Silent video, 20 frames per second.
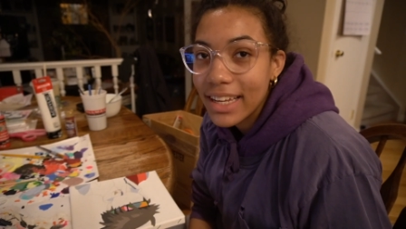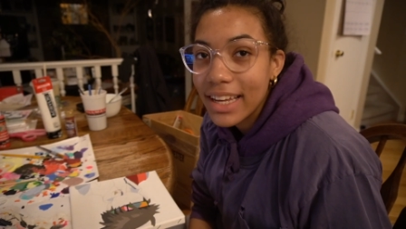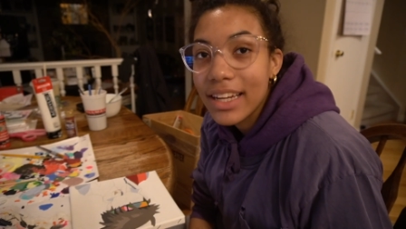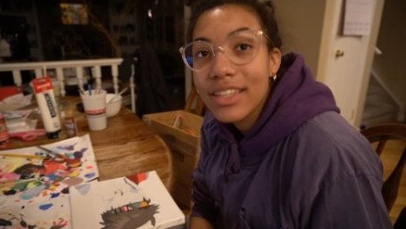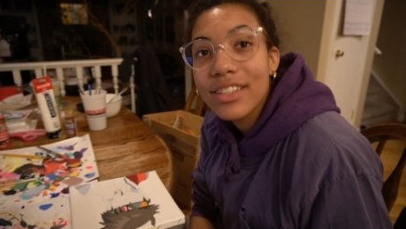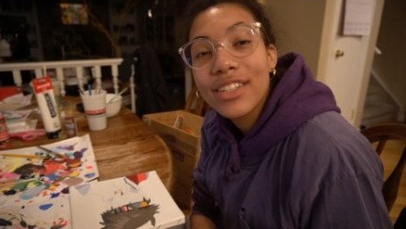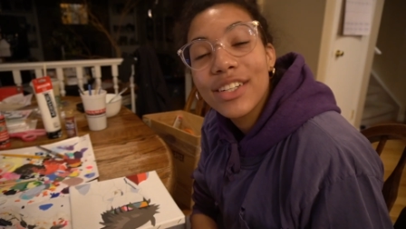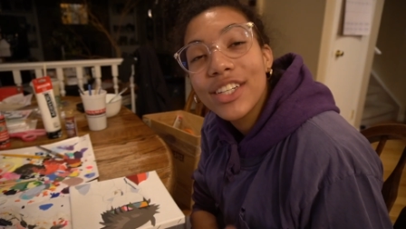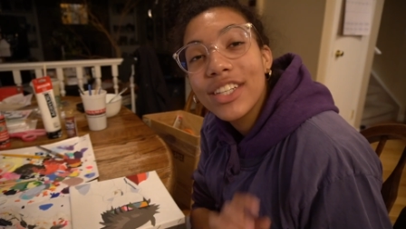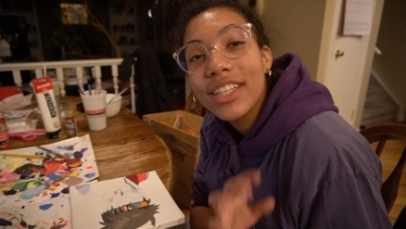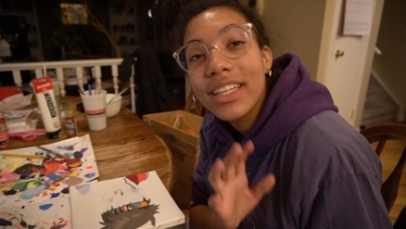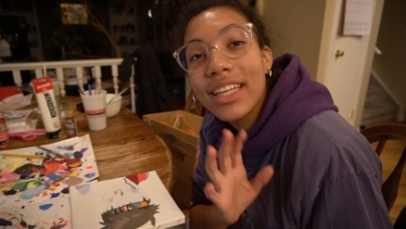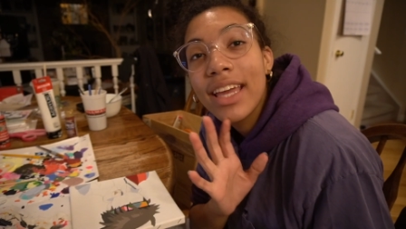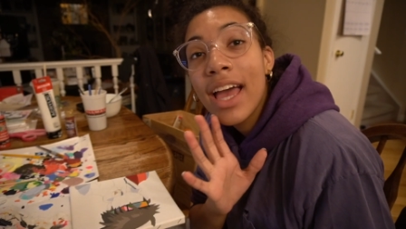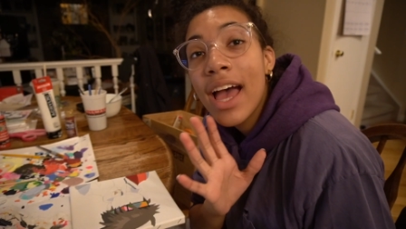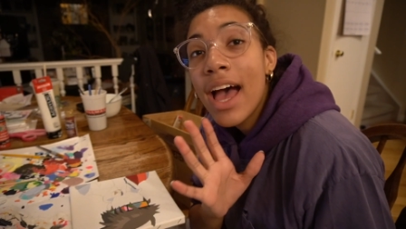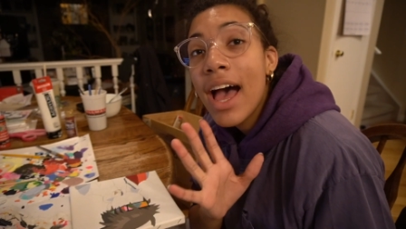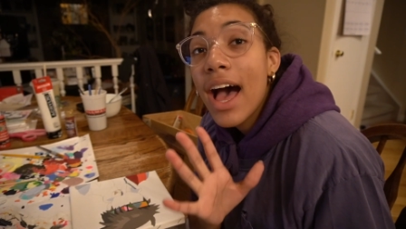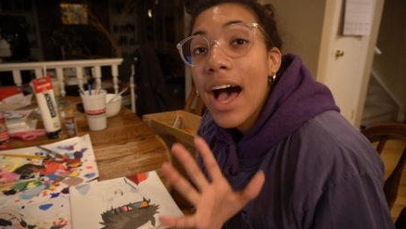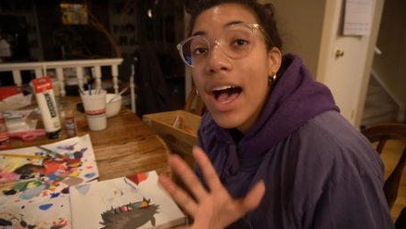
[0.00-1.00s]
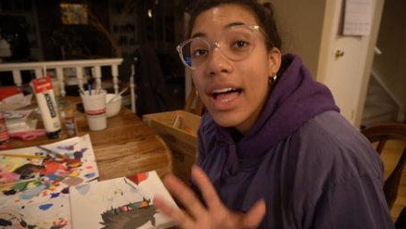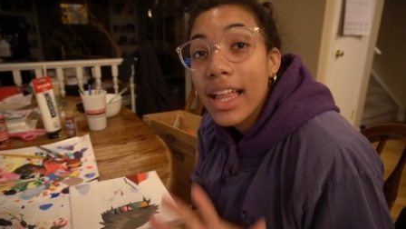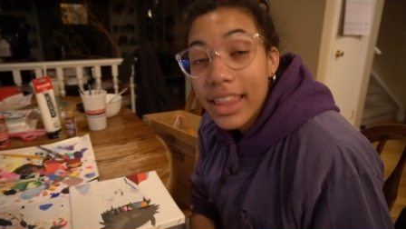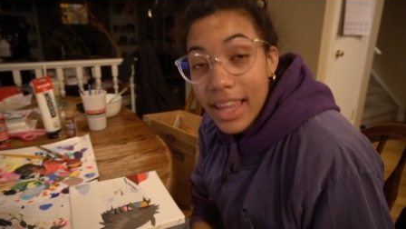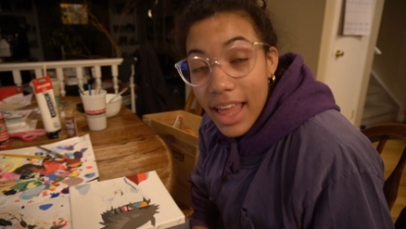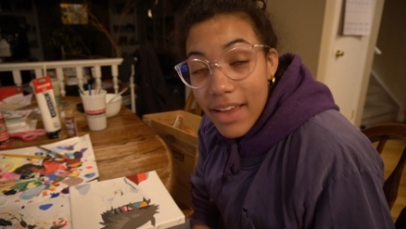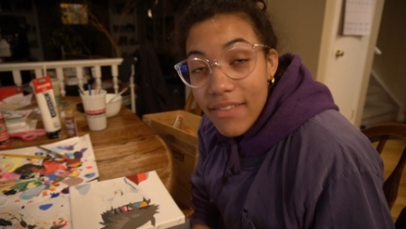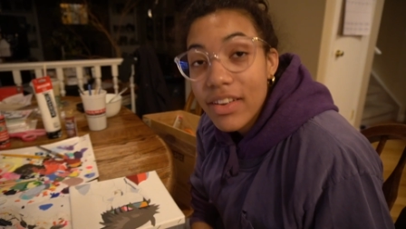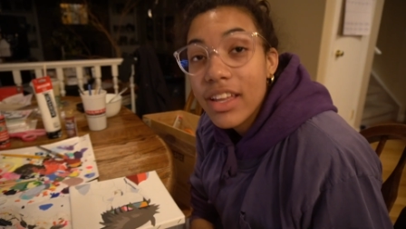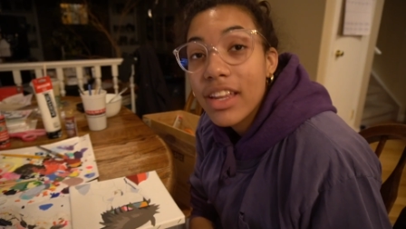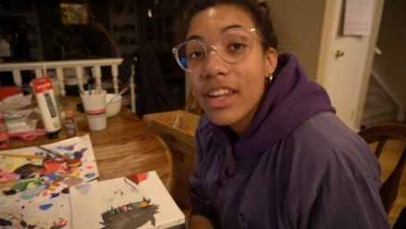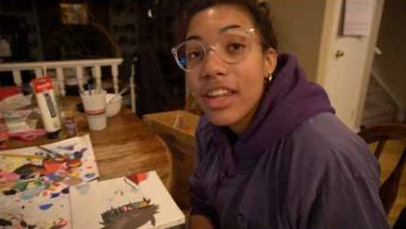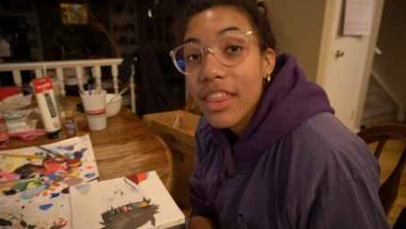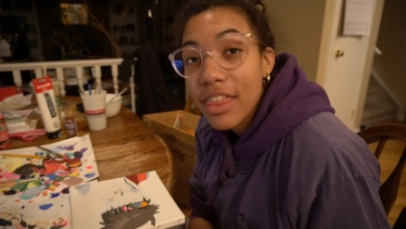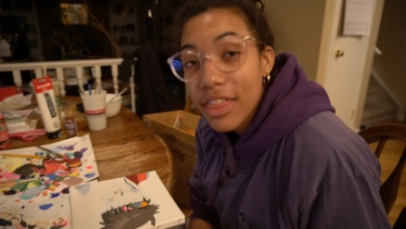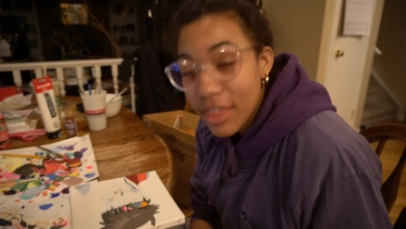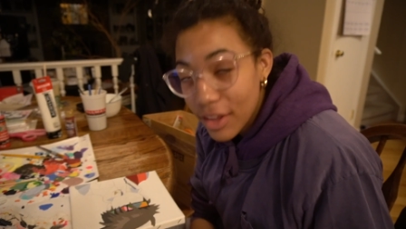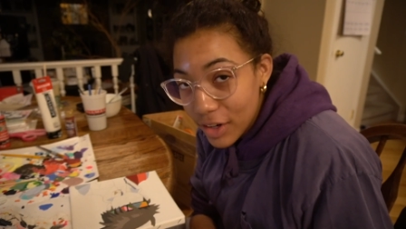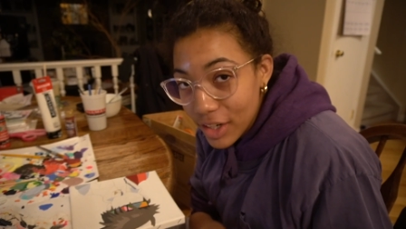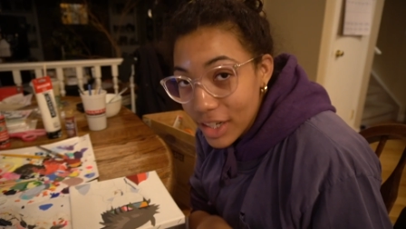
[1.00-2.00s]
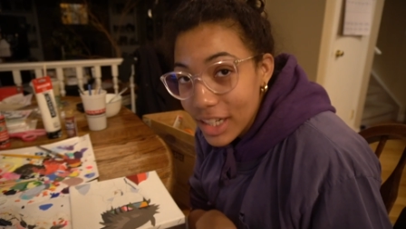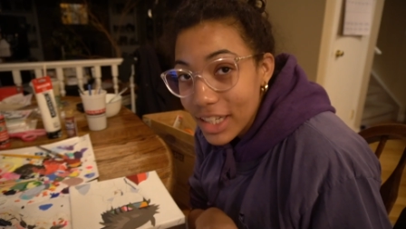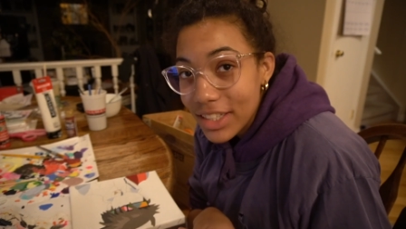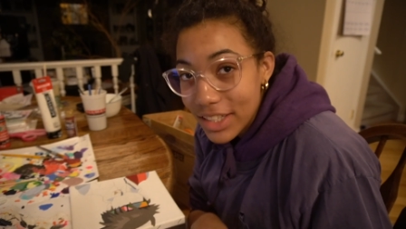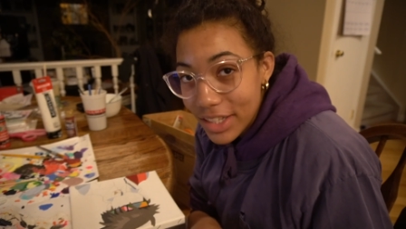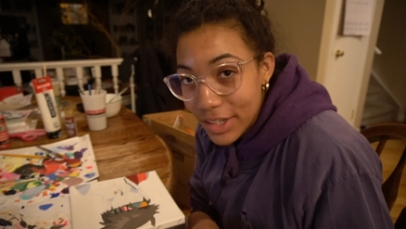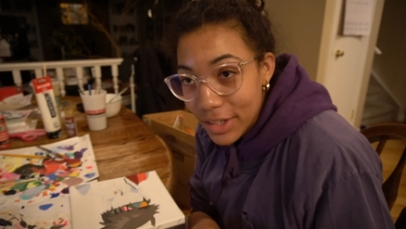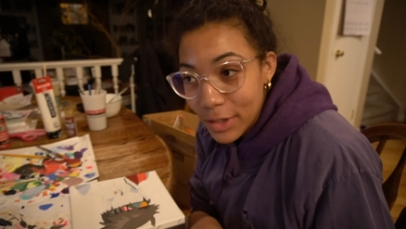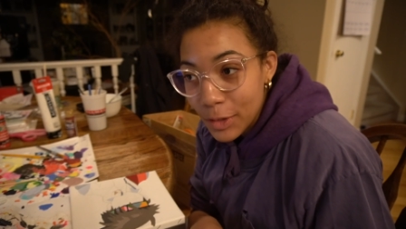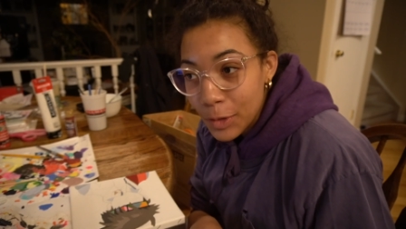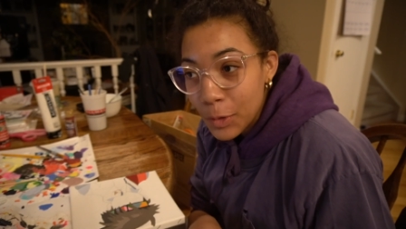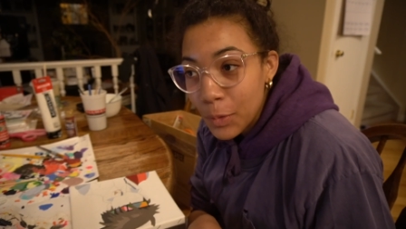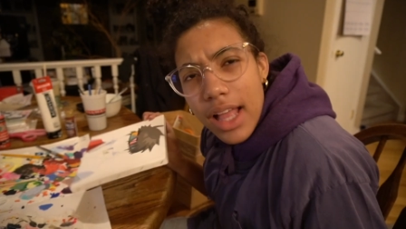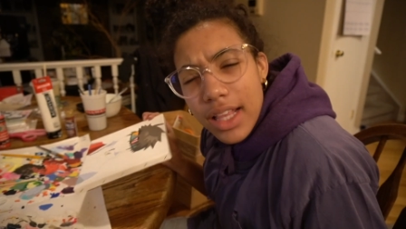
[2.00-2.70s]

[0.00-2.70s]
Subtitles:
It is currently 11:32.